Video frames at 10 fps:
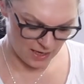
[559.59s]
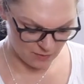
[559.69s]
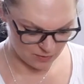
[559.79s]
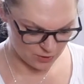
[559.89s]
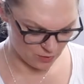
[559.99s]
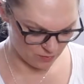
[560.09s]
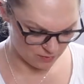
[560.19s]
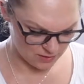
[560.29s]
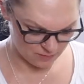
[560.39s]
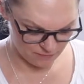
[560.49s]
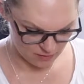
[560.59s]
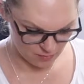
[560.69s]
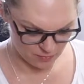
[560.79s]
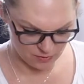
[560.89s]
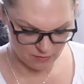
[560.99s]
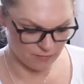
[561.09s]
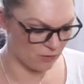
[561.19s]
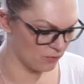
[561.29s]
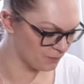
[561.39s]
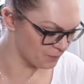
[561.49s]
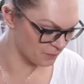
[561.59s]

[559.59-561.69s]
I will show you. It's very beautiful.